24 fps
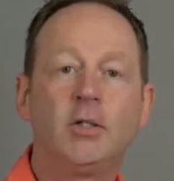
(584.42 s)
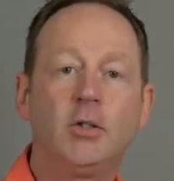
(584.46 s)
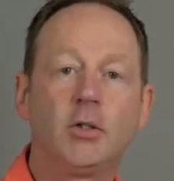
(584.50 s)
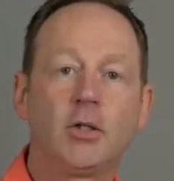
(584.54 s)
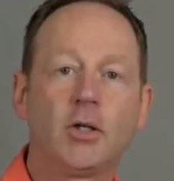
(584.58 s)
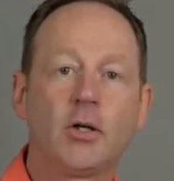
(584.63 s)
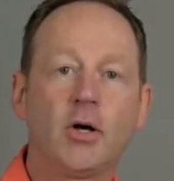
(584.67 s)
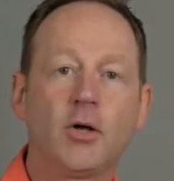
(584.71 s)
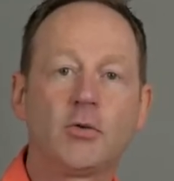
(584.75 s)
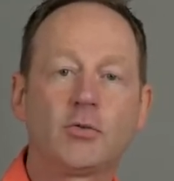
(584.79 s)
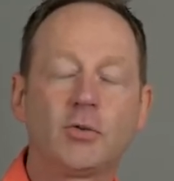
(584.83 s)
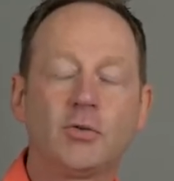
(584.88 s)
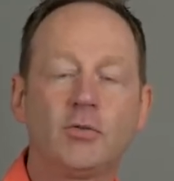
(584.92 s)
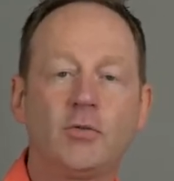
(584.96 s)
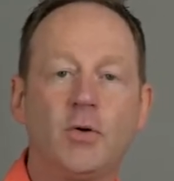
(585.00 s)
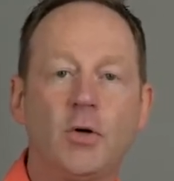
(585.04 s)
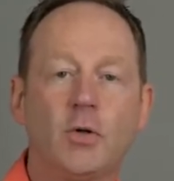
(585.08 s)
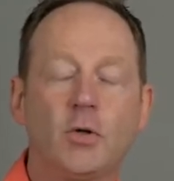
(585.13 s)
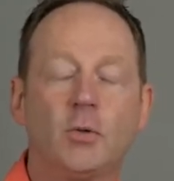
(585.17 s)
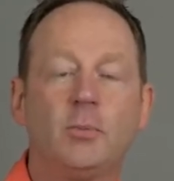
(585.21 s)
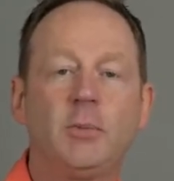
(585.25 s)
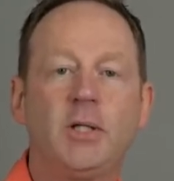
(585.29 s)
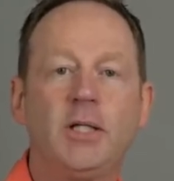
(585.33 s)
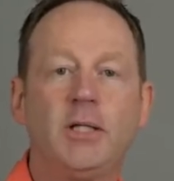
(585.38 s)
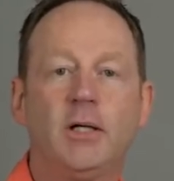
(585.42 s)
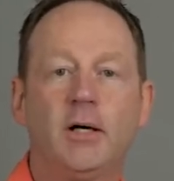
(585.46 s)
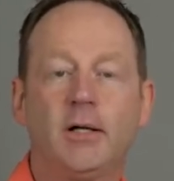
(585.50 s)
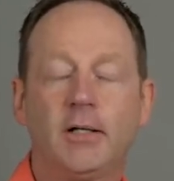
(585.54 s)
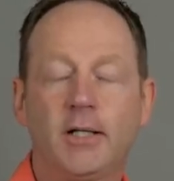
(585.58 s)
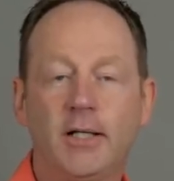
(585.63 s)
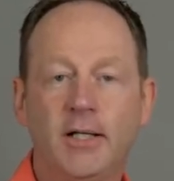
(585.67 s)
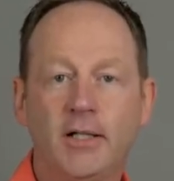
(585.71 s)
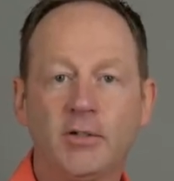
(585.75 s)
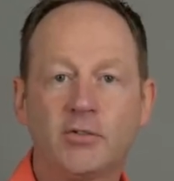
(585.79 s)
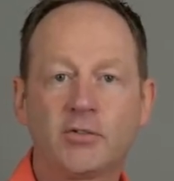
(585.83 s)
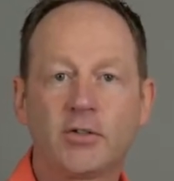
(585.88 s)
You can also follow me
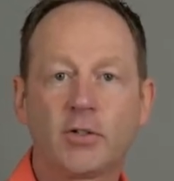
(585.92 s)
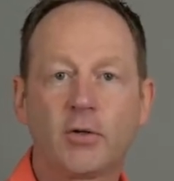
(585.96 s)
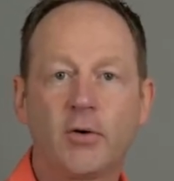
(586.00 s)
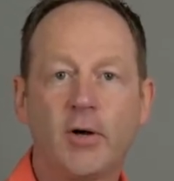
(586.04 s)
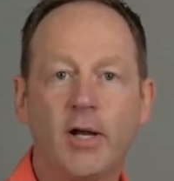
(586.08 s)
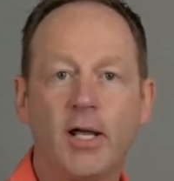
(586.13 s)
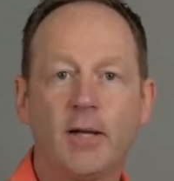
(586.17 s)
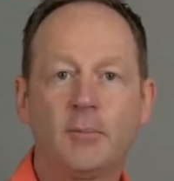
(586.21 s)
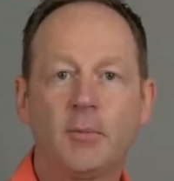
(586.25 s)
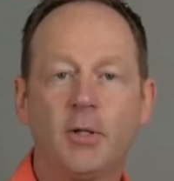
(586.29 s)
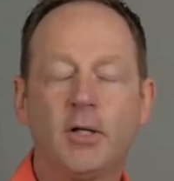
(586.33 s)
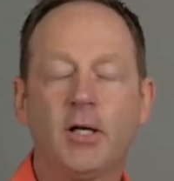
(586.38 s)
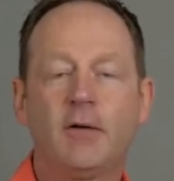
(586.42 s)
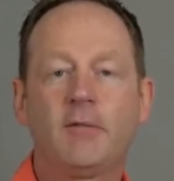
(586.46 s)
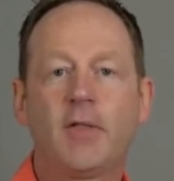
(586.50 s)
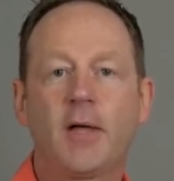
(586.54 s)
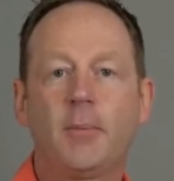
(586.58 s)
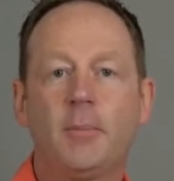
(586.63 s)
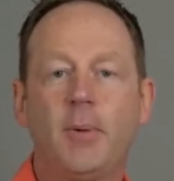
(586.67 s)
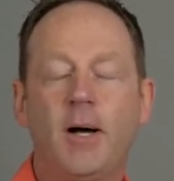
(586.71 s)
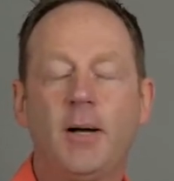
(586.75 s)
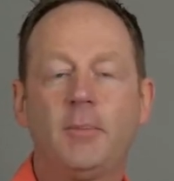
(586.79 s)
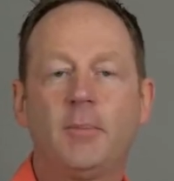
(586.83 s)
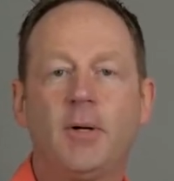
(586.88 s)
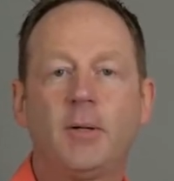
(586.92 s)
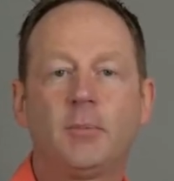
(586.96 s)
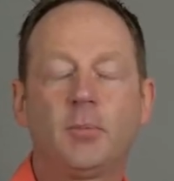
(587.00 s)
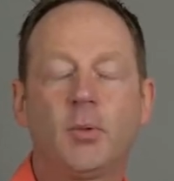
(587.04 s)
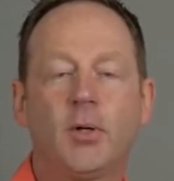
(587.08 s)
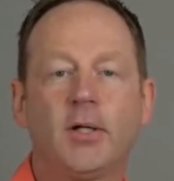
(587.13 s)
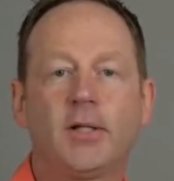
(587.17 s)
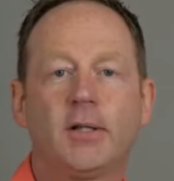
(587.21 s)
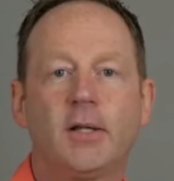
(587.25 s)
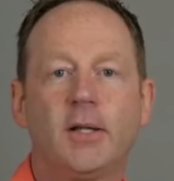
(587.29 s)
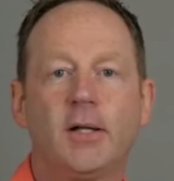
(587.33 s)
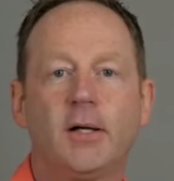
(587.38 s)
on Instagram. I'll have that pop up
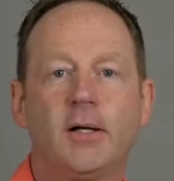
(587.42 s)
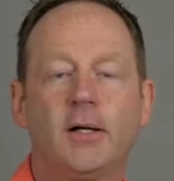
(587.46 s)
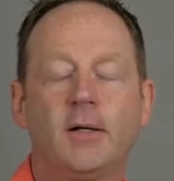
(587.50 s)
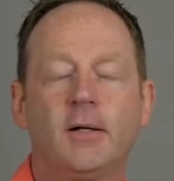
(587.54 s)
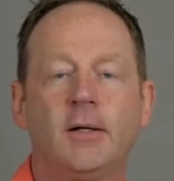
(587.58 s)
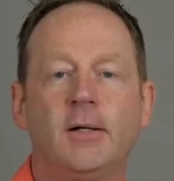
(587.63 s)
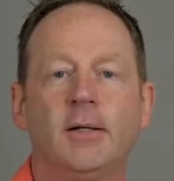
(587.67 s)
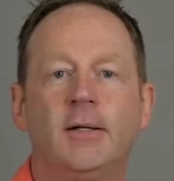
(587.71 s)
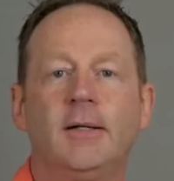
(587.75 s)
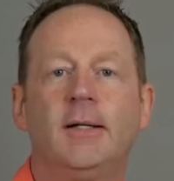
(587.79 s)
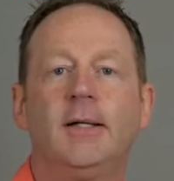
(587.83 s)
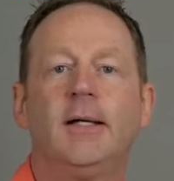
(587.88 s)
right there.